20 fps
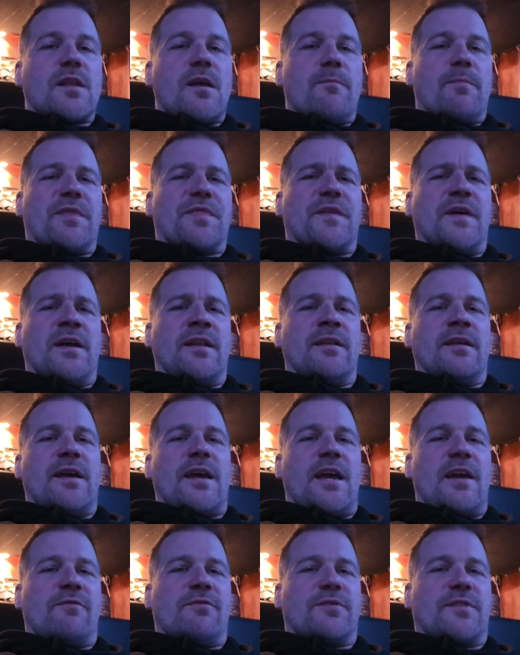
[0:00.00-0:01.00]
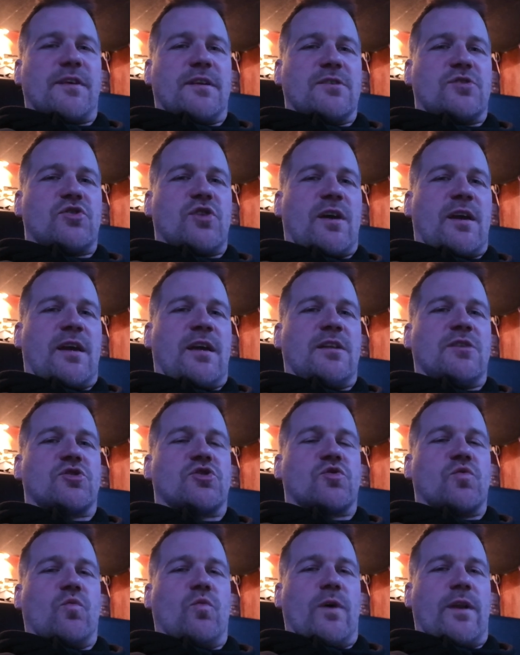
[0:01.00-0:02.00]
But then everything
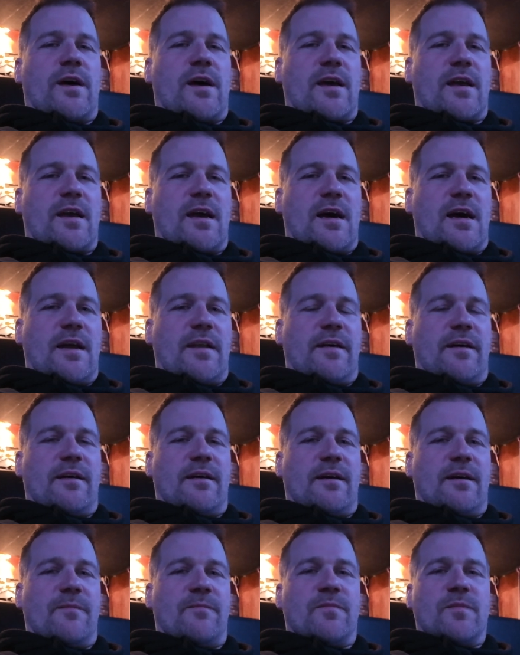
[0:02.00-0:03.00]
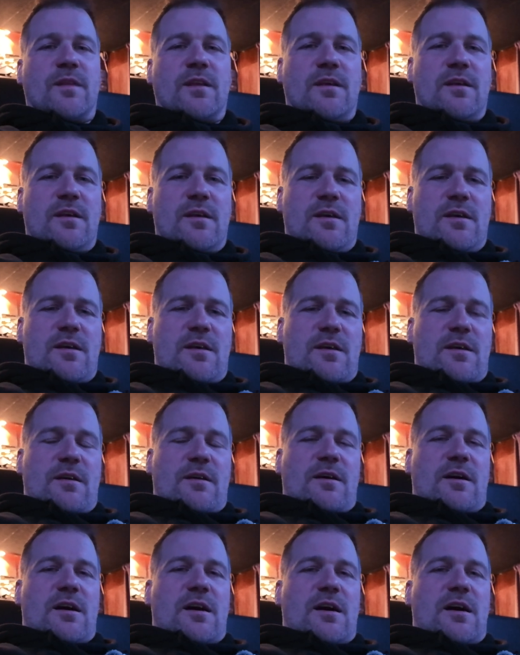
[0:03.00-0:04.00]
changed when I got
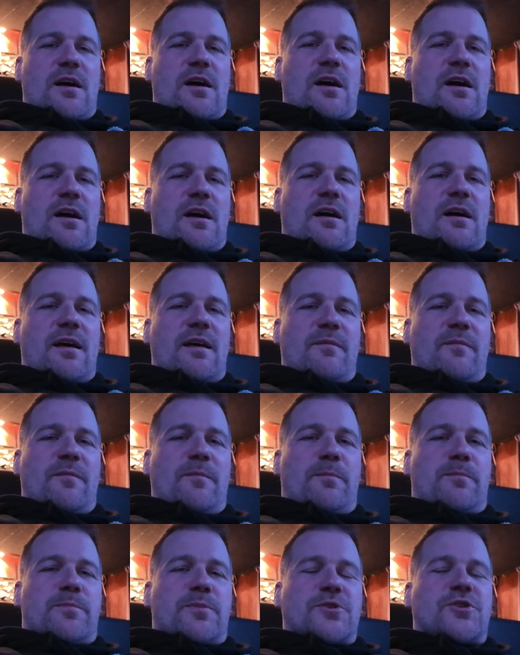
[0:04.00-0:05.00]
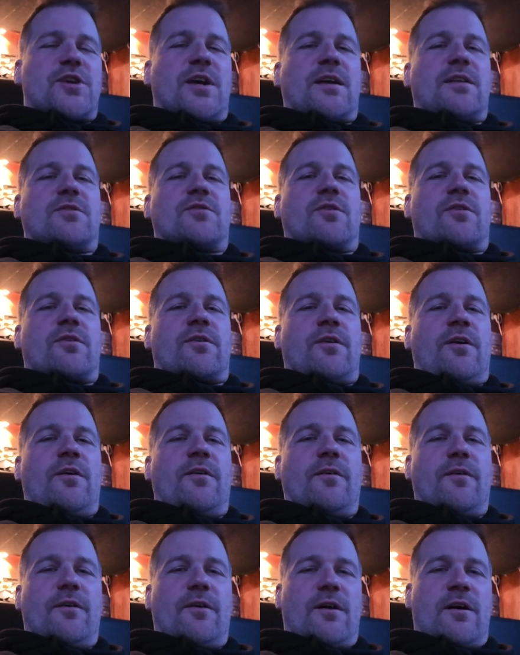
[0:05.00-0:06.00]
a projector
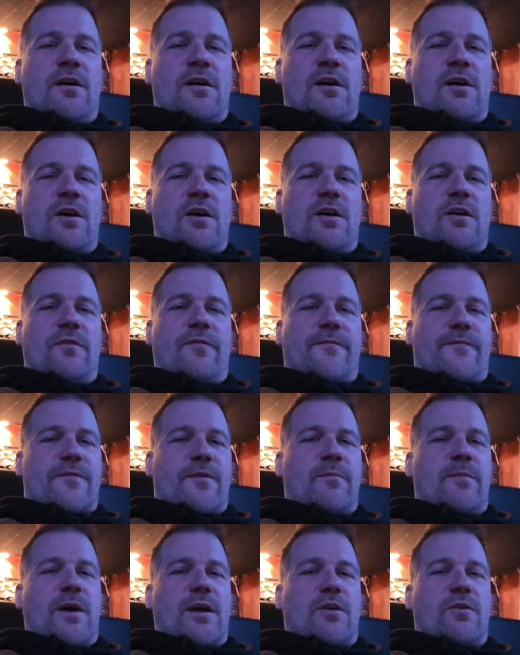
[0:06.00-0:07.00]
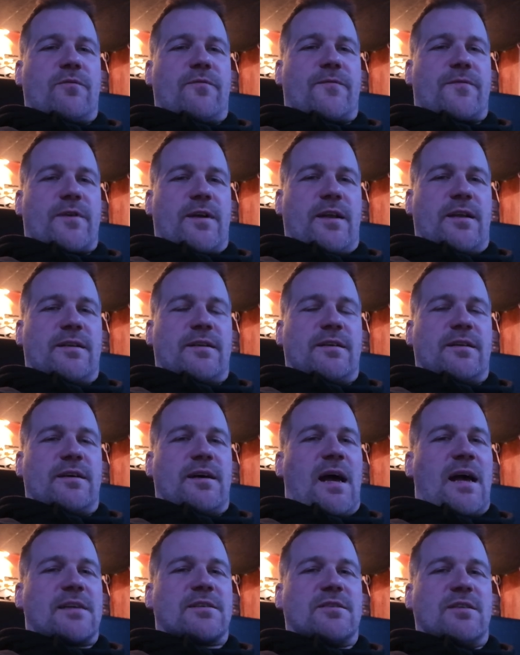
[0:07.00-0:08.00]
from my good friend.
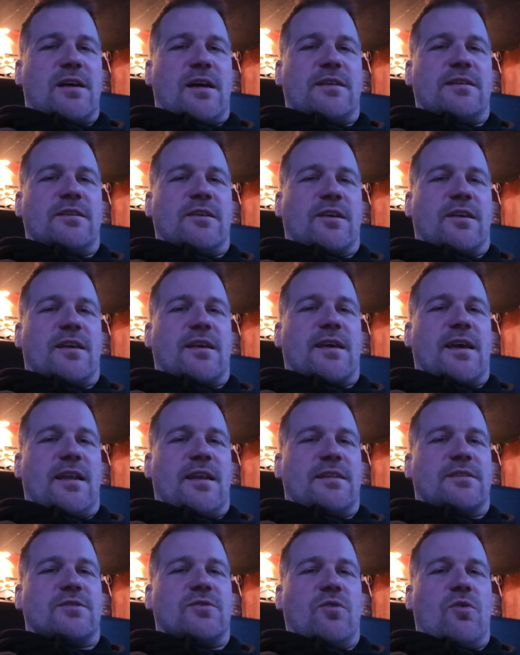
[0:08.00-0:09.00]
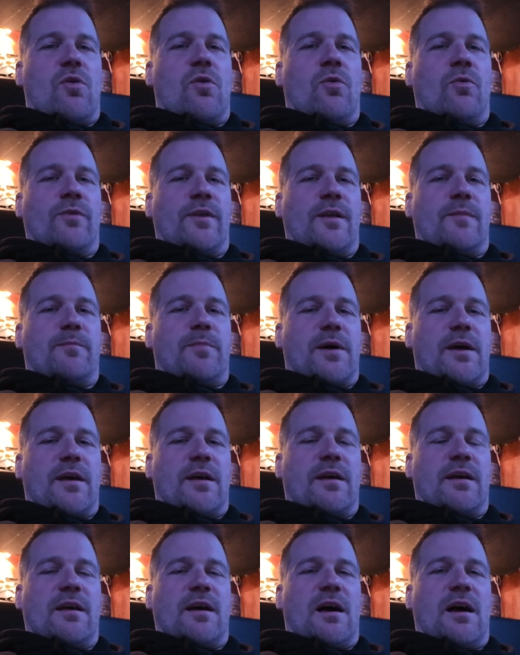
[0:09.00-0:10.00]
Actually, I didn't get it to own it, but
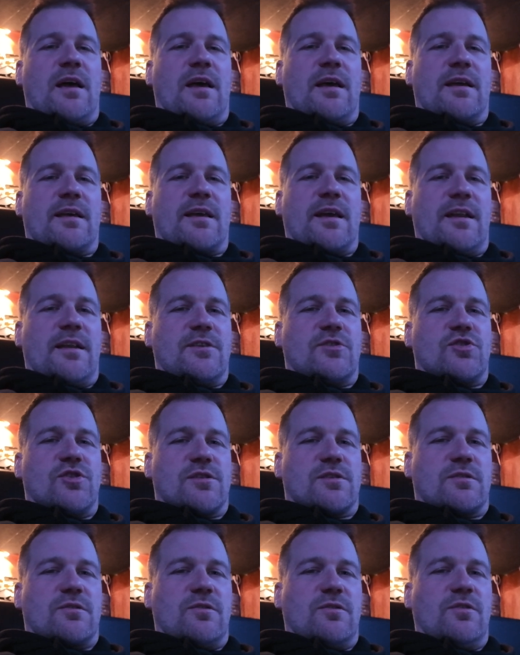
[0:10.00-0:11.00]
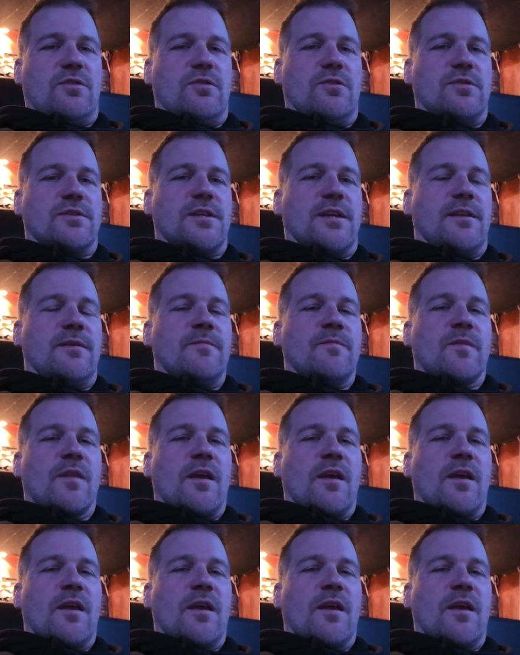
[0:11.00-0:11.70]
I get it just to use it.